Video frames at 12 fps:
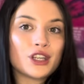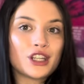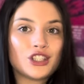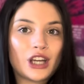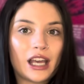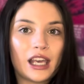a
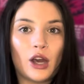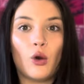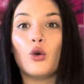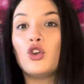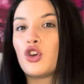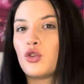jacket,
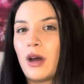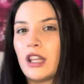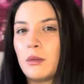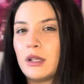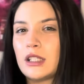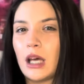or you could wear
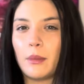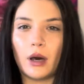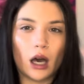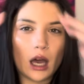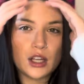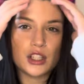them in
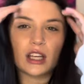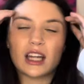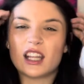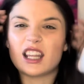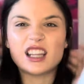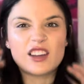summer. I just kind
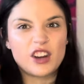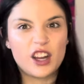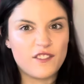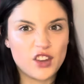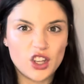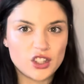of think they're very
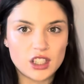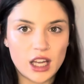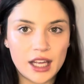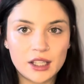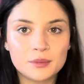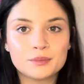
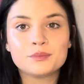versatile.